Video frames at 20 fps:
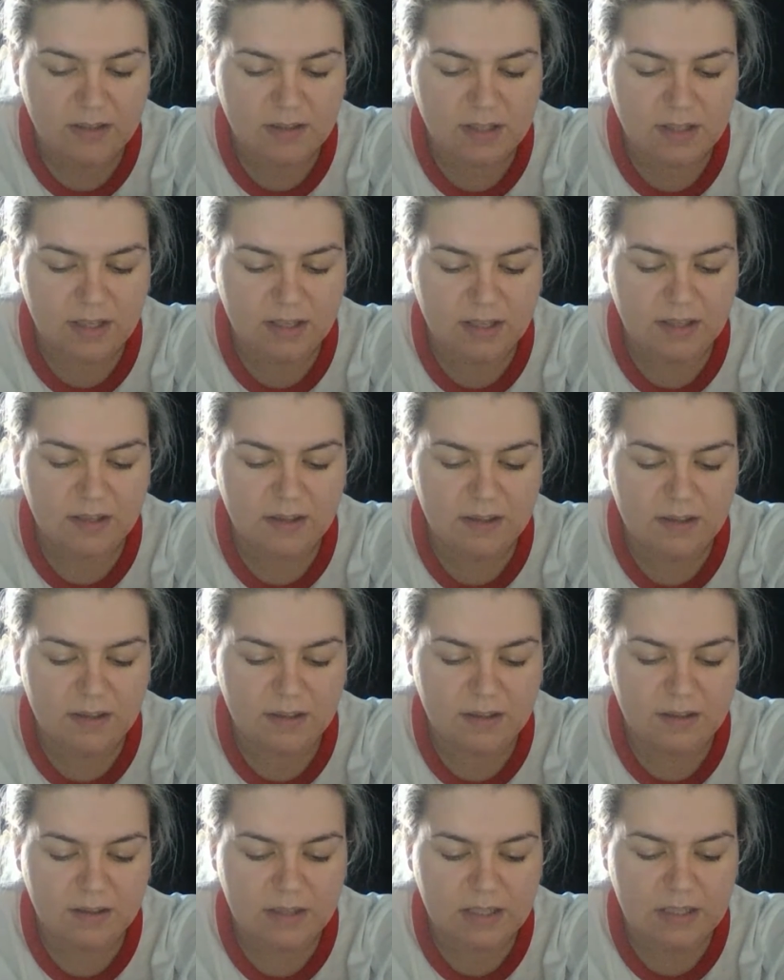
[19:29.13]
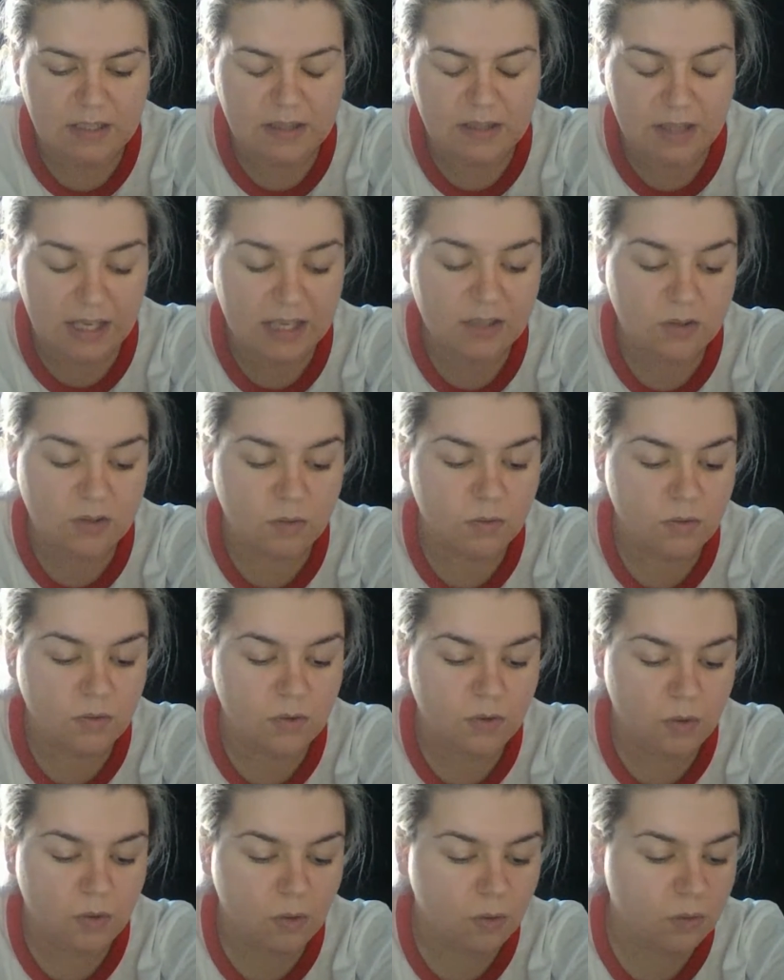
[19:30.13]
that they don't
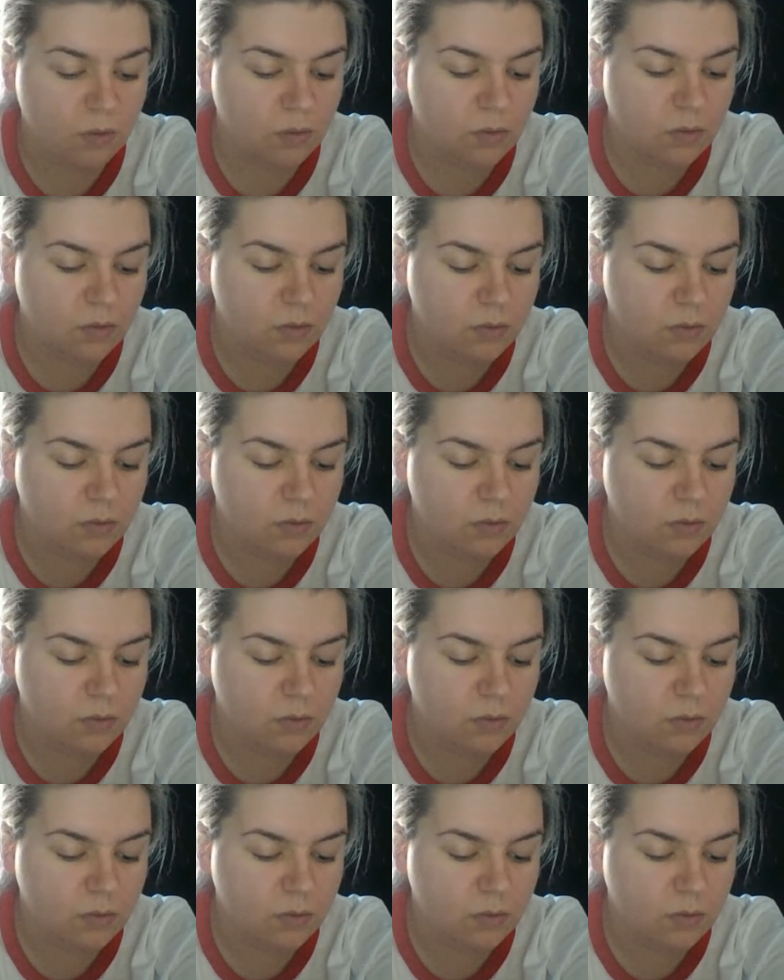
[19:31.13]
know